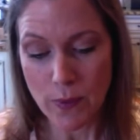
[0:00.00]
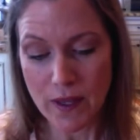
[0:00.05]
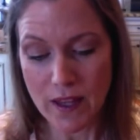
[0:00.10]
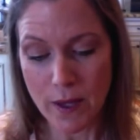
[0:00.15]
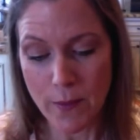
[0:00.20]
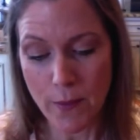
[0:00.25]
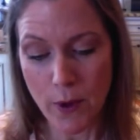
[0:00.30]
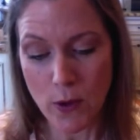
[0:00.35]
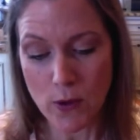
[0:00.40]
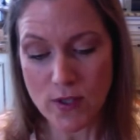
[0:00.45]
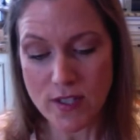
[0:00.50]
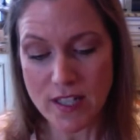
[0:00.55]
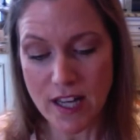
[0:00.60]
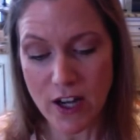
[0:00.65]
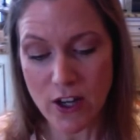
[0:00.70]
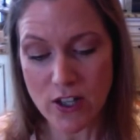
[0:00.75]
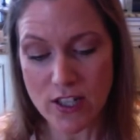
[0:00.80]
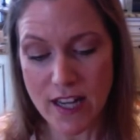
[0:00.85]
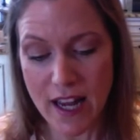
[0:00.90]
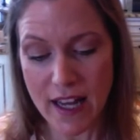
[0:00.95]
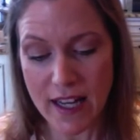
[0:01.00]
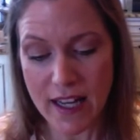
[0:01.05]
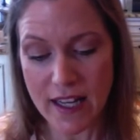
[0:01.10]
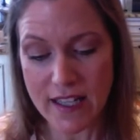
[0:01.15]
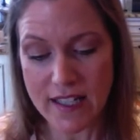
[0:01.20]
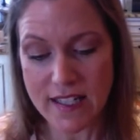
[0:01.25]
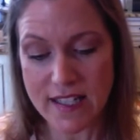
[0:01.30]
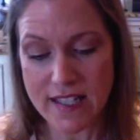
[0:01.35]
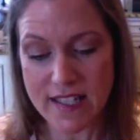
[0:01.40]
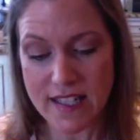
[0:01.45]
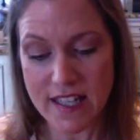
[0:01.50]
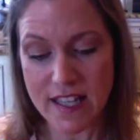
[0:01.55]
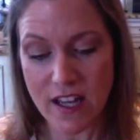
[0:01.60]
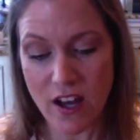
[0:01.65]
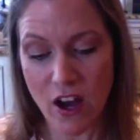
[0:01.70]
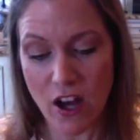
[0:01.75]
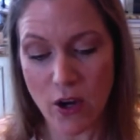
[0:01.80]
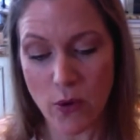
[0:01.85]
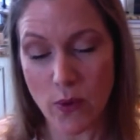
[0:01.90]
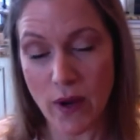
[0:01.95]
be the most entertaining to see
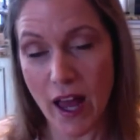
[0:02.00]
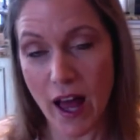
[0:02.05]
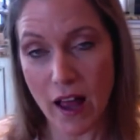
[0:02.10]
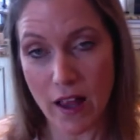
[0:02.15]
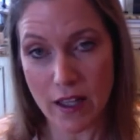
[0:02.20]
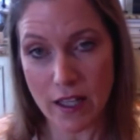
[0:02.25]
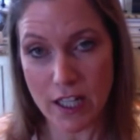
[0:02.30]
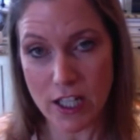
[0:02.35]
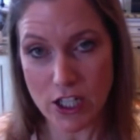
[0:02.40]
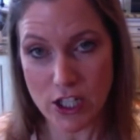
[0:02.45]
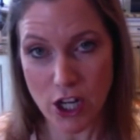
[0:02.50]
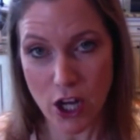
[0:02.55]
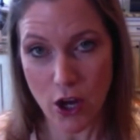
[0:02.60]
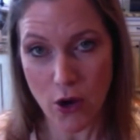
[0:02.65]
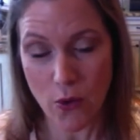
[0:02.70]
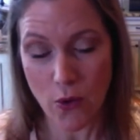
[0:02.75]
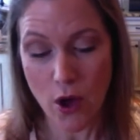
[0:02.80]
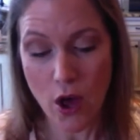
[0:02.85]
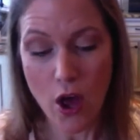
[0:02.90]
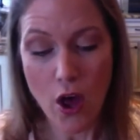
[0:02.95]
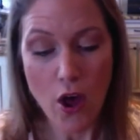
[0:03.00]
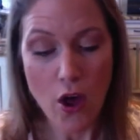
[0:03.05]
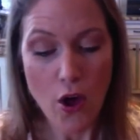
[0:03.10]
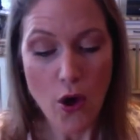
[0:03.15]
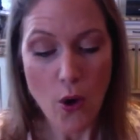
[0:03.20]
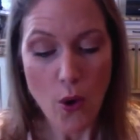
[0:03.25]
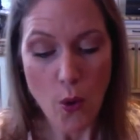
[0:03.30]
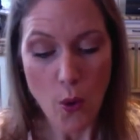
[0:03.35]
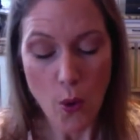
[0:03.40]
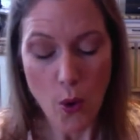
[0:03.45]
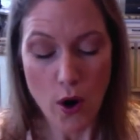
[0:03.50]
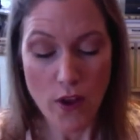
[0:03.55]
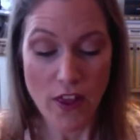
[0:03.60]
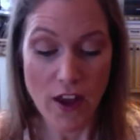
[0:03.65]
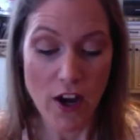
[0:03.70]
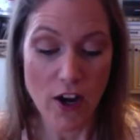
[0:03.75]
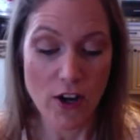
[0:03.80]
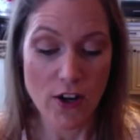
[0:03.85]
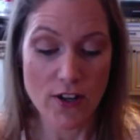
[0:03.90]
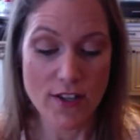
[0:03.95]
on a reality show? Or
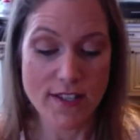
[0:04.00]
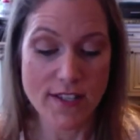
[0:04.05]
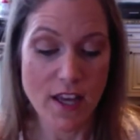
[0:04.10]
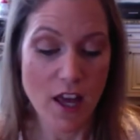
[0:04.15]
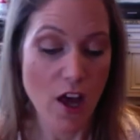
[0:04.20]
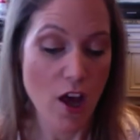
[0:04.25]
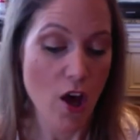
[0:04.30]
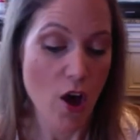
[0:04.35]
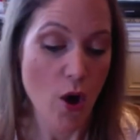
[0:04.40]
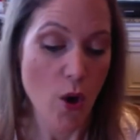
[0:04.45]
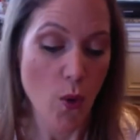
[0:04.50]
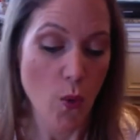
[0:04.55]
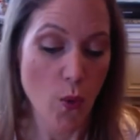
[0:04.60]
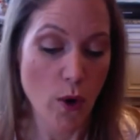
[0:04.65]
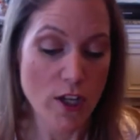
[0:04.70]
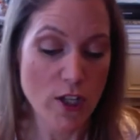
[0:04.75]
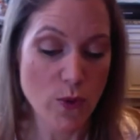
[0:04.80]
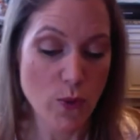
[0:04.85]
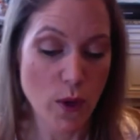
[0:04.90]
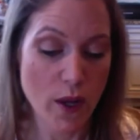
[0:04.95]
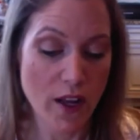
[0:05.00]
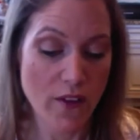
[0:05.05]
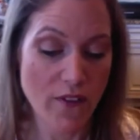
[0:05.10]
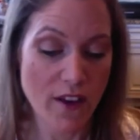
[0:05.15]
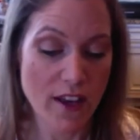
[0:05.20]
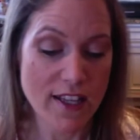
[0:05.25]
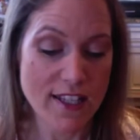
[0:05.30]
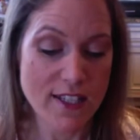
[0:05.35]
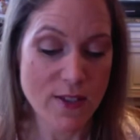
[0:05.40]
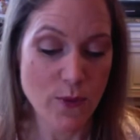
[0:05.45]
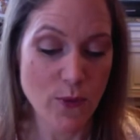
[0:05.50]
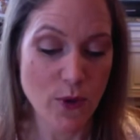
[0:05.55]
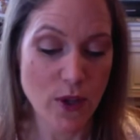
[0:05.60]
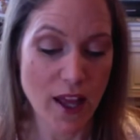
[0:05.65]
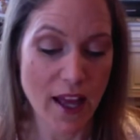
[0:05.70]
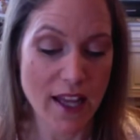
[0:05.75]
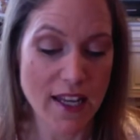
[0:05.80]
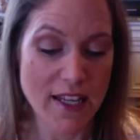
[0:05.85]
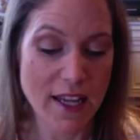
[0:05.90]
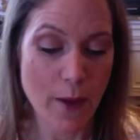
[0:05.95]
there's, which one of us will
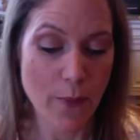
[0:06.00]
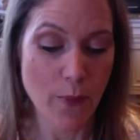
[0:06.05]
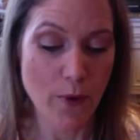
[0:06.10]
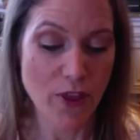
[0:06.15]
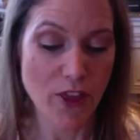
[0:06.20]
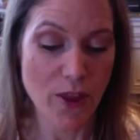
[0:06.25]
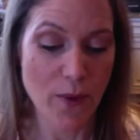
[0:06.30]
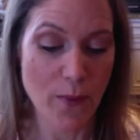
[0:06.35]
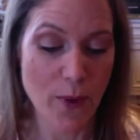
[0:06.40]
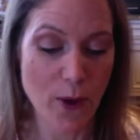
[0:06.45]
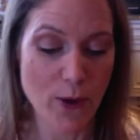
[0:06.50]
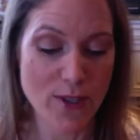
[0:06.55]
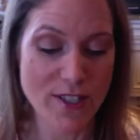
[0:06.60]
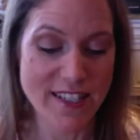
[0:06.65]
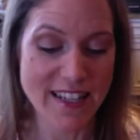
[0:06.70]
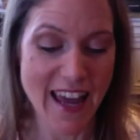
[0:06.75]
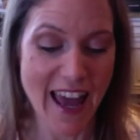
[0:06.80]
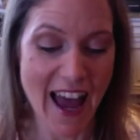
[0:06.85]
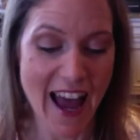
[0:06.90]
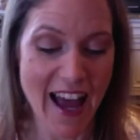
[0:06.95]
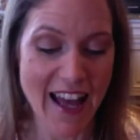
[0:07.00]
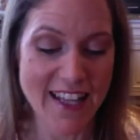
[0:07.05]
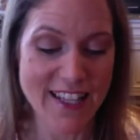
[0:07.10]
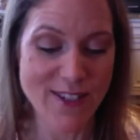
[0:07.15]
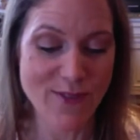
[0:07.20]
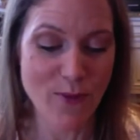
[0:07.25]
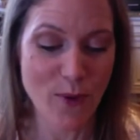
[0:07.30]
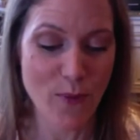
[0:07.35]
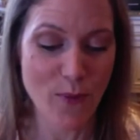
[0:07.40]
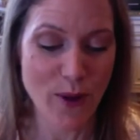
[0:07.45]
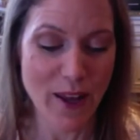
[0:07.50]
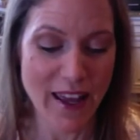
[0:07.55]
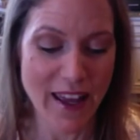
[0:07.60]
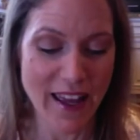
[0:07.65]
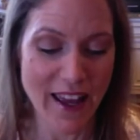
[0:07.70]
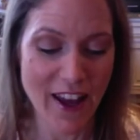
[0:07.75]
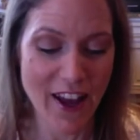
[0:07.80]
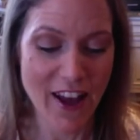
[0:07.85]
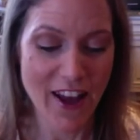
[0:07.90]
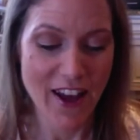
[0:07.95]
end up with the most cats when
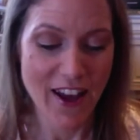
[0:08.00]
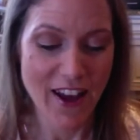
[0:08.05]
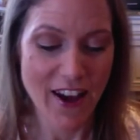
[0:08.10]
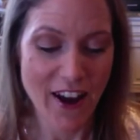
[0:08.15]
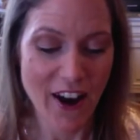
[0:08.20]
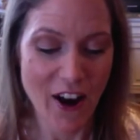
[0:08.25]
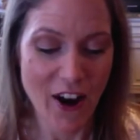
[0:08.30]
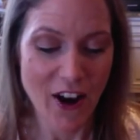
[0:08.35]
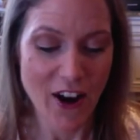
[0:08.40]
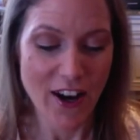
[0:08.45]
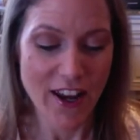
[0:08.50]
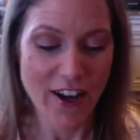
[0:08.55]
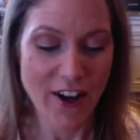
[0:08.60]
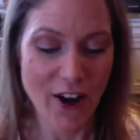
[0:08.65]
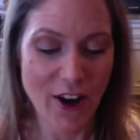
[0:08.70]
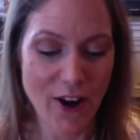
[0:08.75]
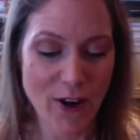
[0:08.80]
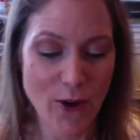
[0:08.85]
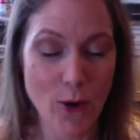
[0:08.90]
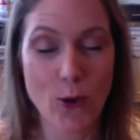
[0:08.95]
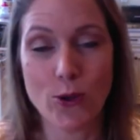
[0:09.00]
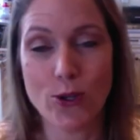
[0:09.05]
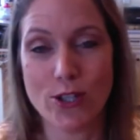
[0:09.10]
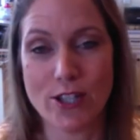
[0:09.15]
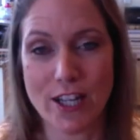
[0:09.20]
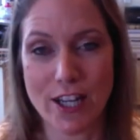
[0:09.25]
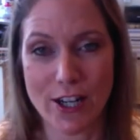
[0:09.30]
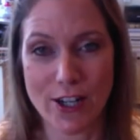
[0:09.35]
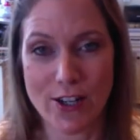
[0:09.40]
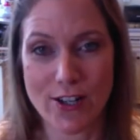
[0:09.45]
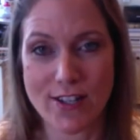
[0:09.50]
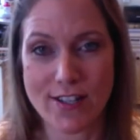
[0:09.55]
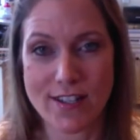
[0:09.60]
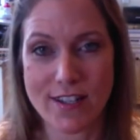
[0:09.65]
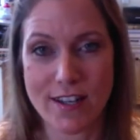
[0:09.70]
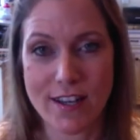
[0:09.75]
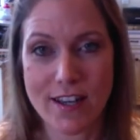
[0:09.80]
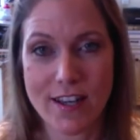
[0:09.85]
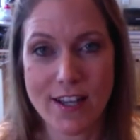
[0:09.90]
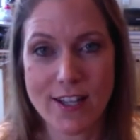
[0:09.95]
we are in our golden
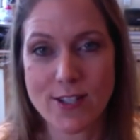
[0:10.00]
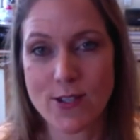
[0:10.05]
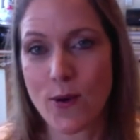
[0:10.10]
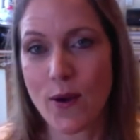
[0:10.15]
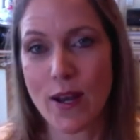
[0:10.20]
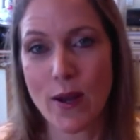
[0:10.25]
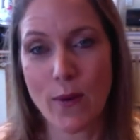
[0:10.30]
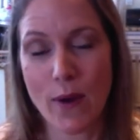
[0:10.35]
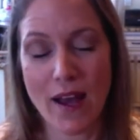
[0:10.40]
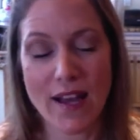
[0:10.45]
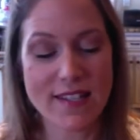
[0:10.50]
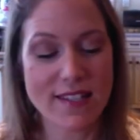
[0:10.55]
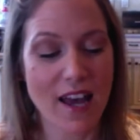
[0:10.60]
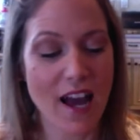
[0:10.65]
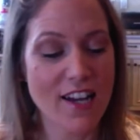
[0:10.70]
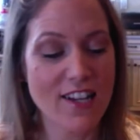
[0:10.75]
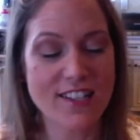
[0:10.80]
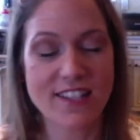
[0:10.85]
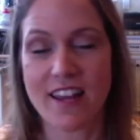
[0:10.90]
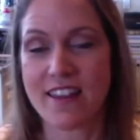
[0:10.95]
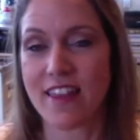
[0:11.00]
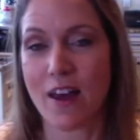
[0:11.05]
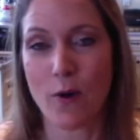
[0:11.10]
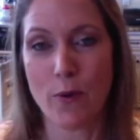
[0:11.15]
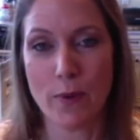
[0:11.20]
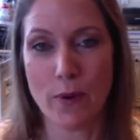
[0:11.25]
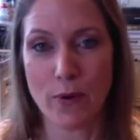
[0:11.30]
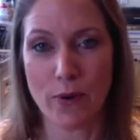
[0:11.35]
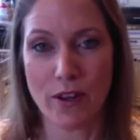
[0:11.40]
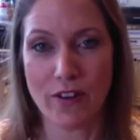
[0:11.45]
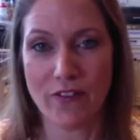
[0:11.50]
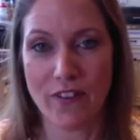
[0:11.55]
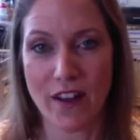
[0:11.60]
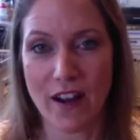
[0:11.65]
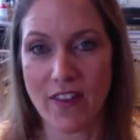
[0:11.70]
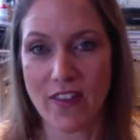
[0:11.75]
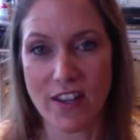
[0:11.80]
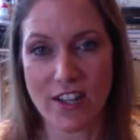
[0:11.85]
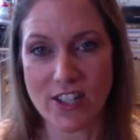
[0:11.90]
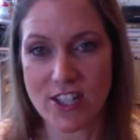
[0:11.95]
years? So anyways, I just thought that would be really
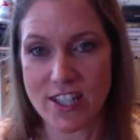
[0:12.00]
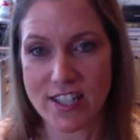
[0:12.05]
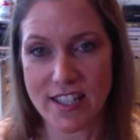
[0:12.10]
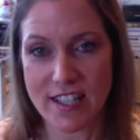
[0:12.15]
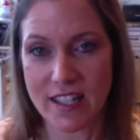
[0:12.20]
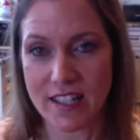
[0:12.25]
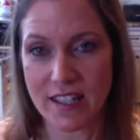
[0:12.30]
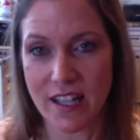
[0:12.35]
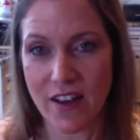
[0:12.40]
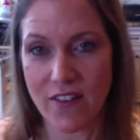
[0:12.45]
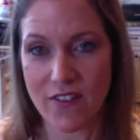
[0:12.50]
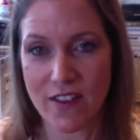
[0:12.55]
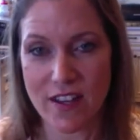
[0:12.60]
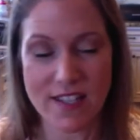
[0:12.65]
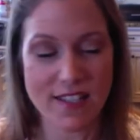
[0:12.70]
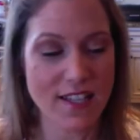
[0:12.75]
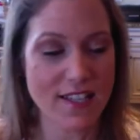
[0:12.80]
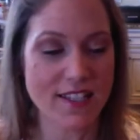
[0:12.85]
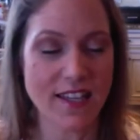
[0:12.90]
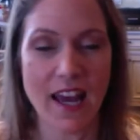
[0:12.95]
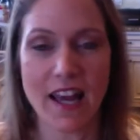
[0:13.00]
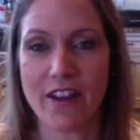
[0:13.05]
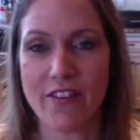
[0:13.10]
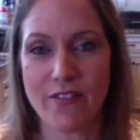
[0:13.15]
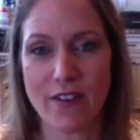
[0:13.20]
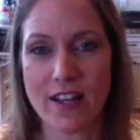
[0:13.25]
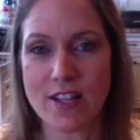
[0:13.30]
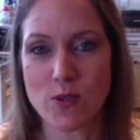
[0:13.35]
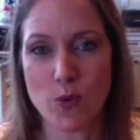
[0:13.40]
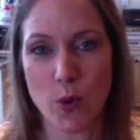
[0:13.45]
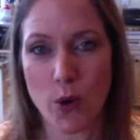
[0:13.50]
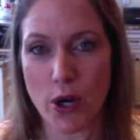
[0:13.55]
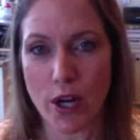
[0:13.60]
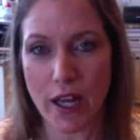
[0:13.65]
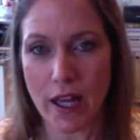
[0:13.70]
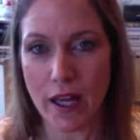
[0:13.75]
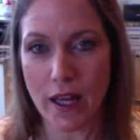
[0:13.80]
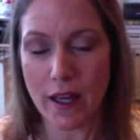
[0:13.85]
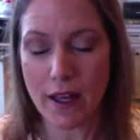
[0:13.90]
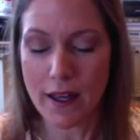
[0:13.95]
fun. I think she's going to love this. It's kind of, it's
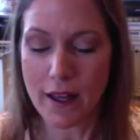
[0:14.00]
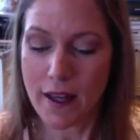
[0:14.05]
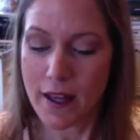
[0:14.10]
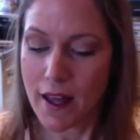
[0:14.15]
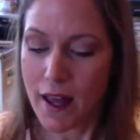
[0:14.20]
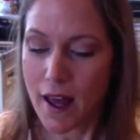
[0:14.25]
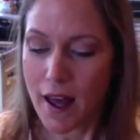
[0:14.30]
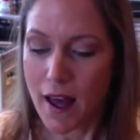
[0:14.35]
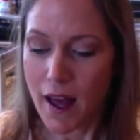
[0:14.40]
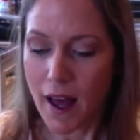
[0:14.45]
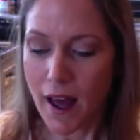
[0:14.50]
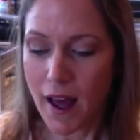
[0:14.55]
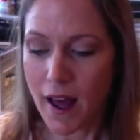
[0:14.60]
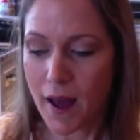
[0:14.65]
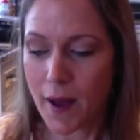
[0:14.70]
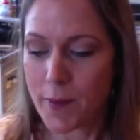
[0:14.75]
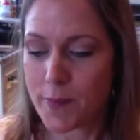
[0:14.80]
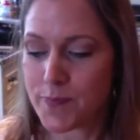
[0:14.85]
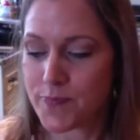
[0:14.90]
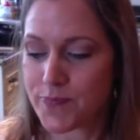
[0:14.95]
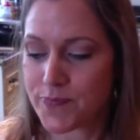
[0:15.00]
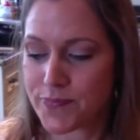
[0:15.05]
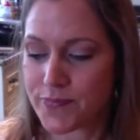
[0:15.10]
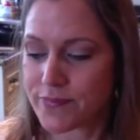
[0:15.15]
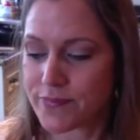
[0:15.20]
quirky. Um,